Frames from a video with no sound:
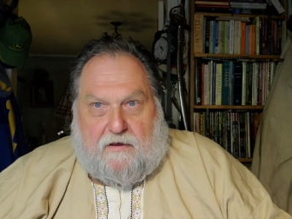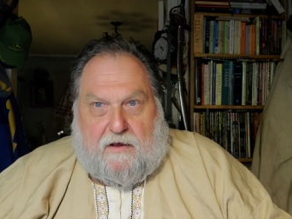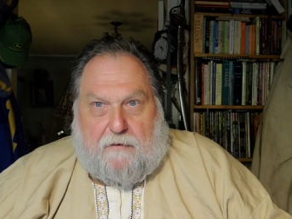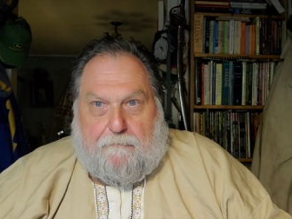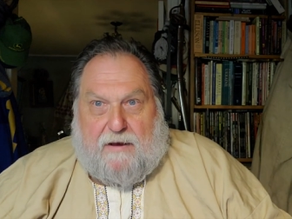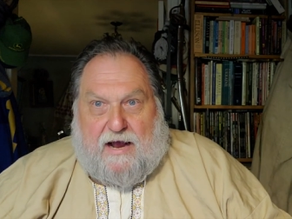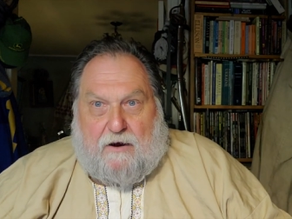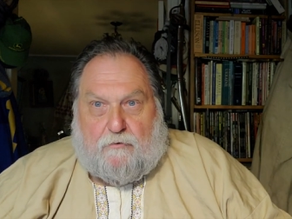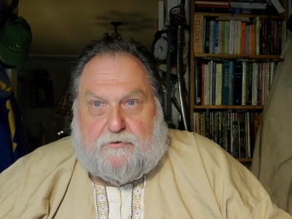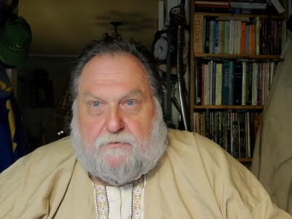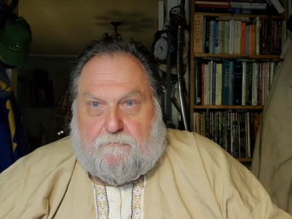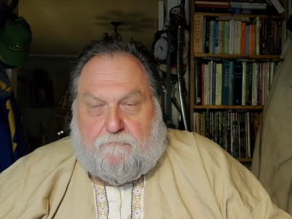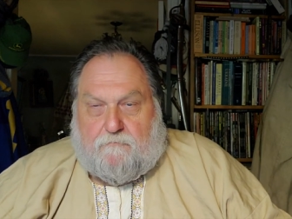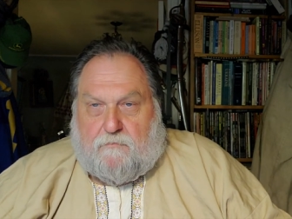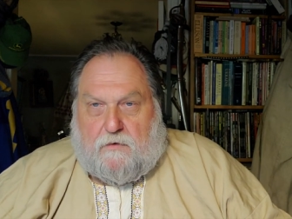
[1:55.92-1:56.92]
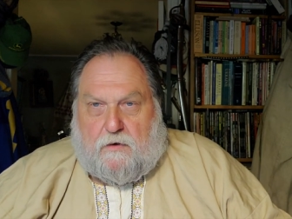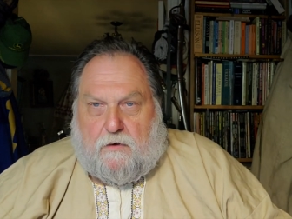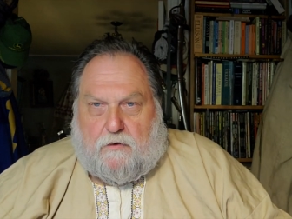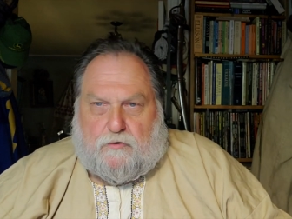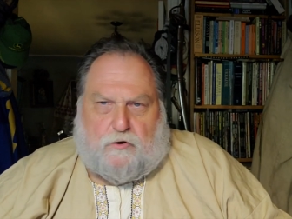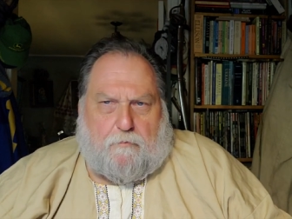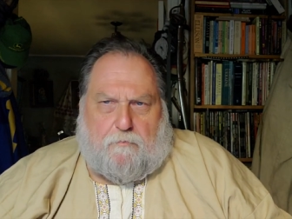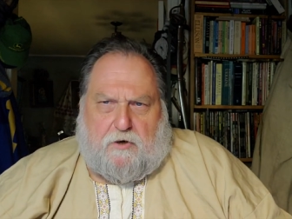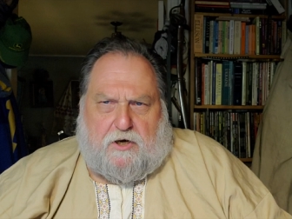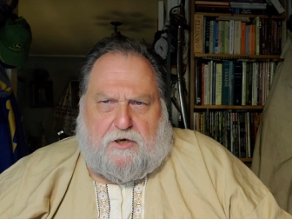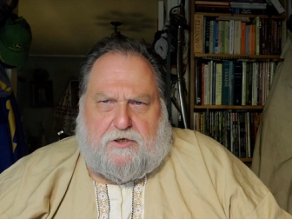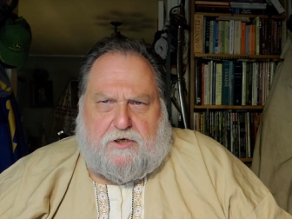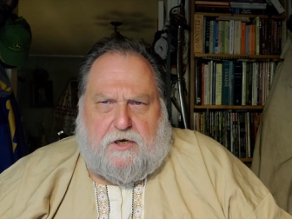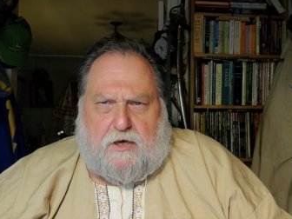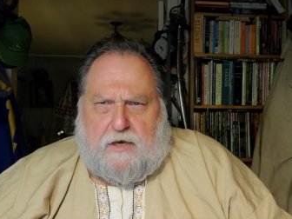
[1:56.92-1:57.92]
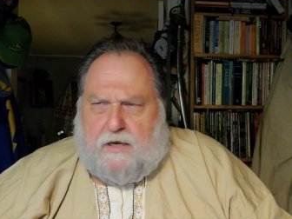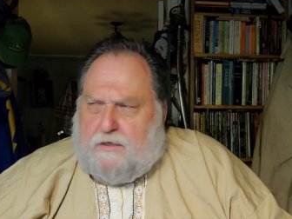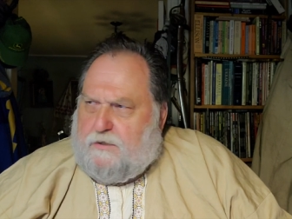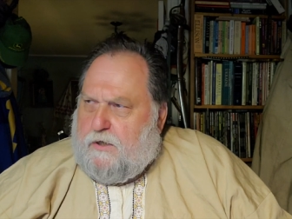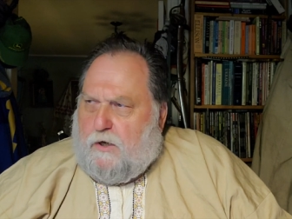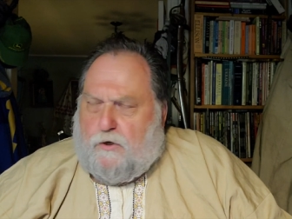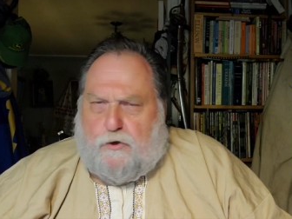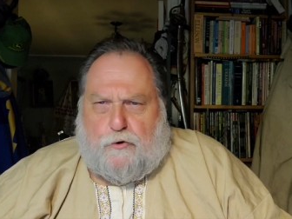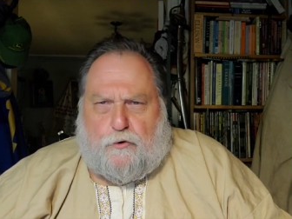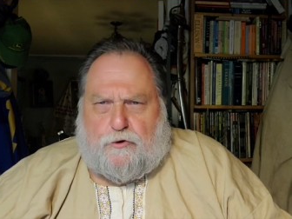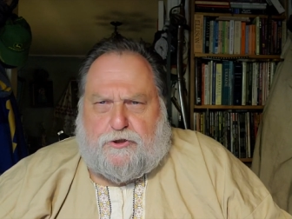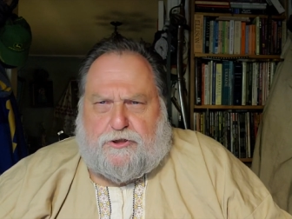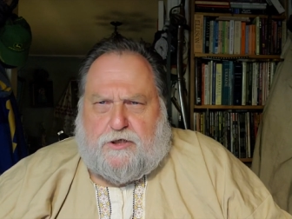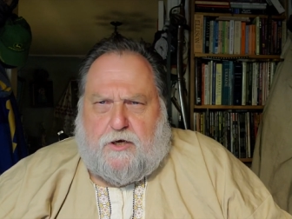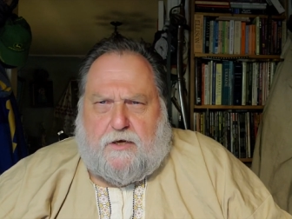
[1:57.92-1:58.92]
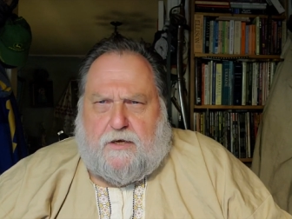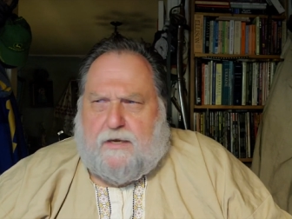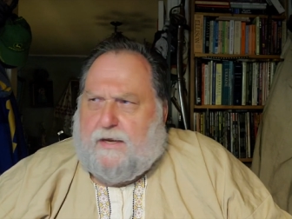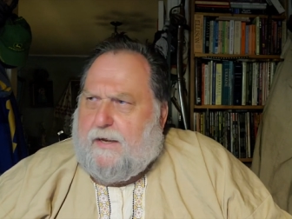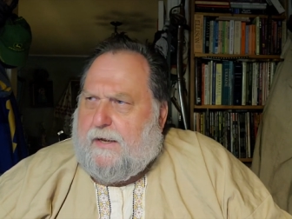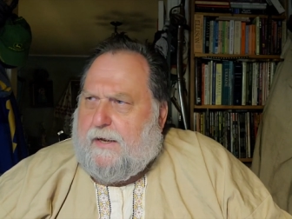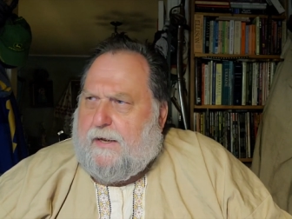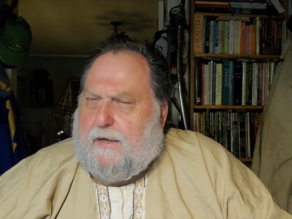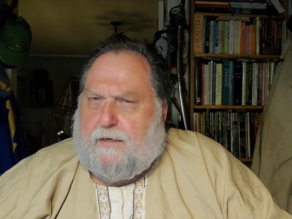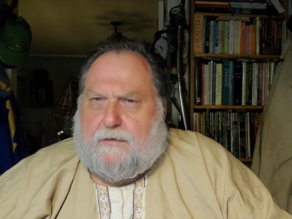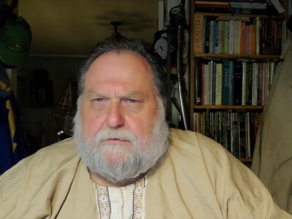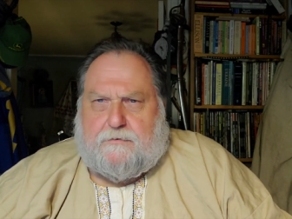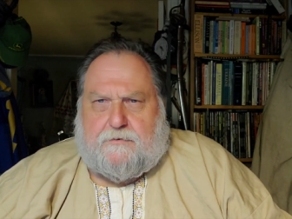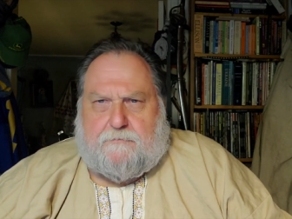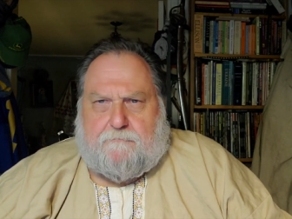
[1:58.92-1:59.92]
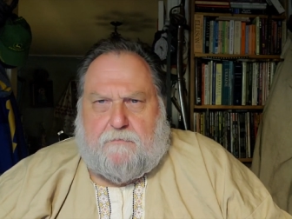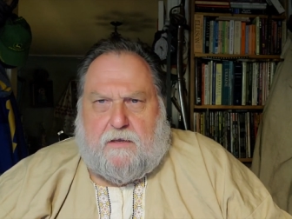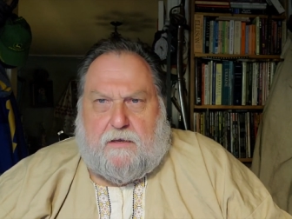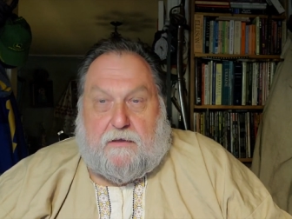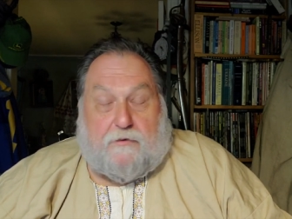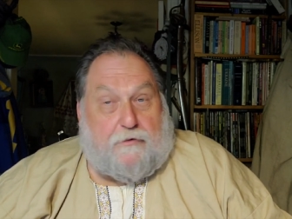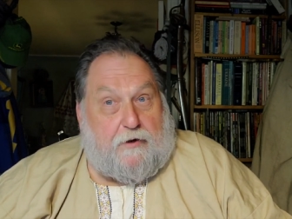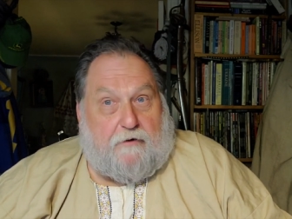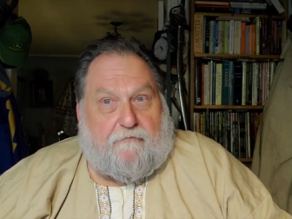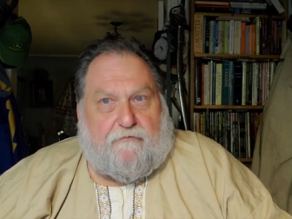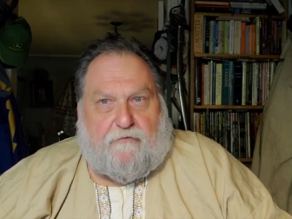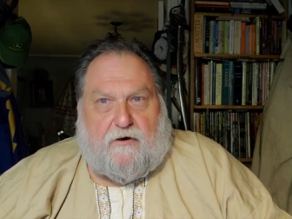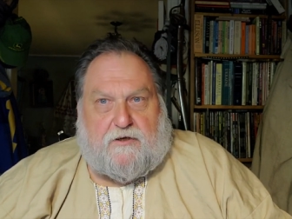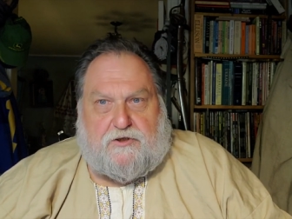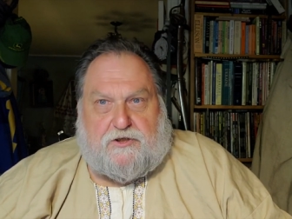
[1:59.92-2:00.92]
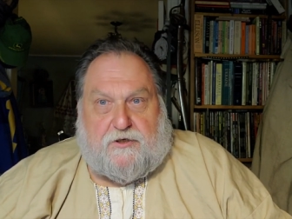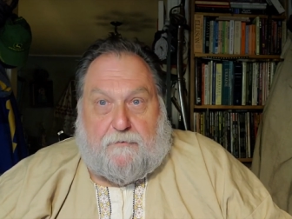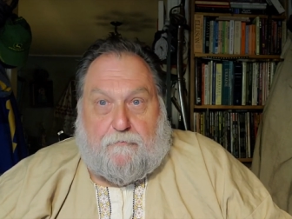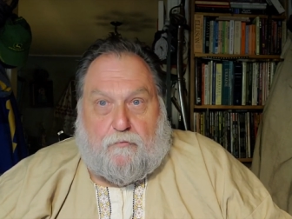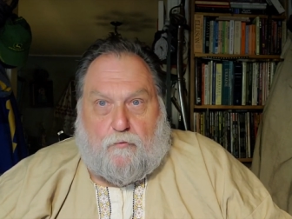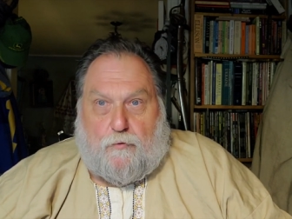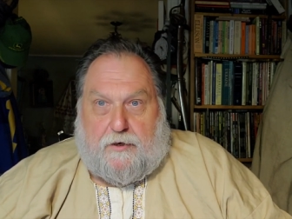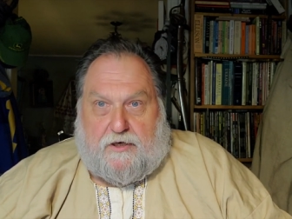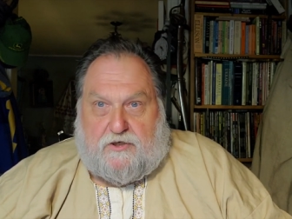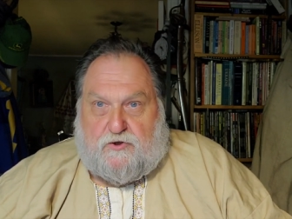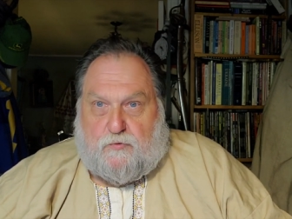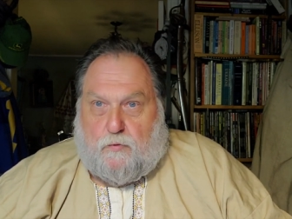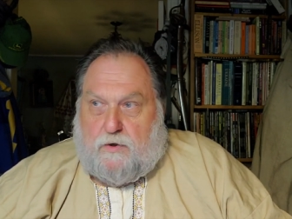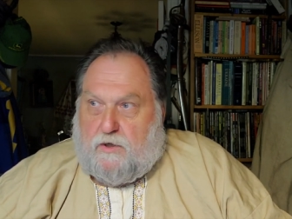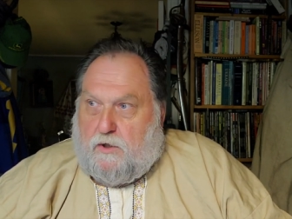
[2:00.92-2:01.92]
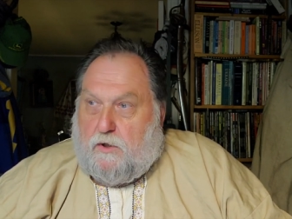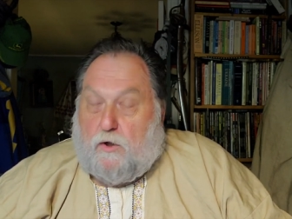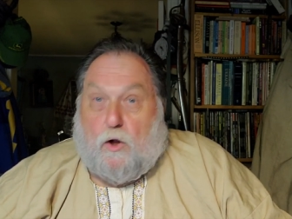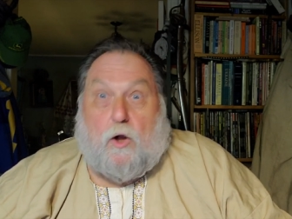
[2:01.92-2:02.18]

about Dobrynya and Alyosha and their friendship, which will